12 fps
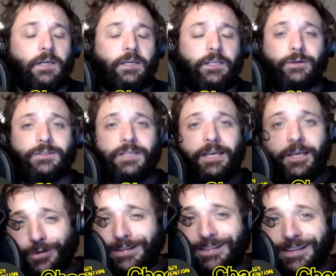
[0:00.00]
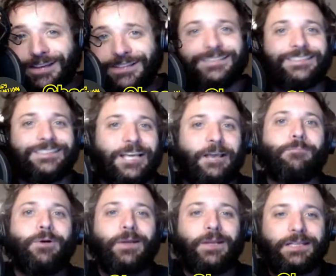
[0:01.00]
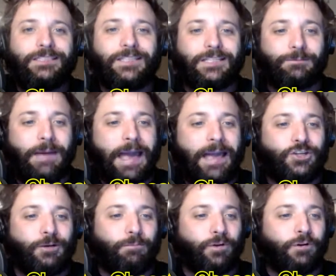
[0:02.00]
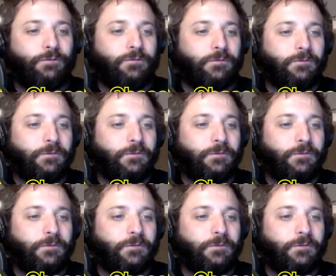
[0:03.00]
His injury thing isn't the same, but his matchup proof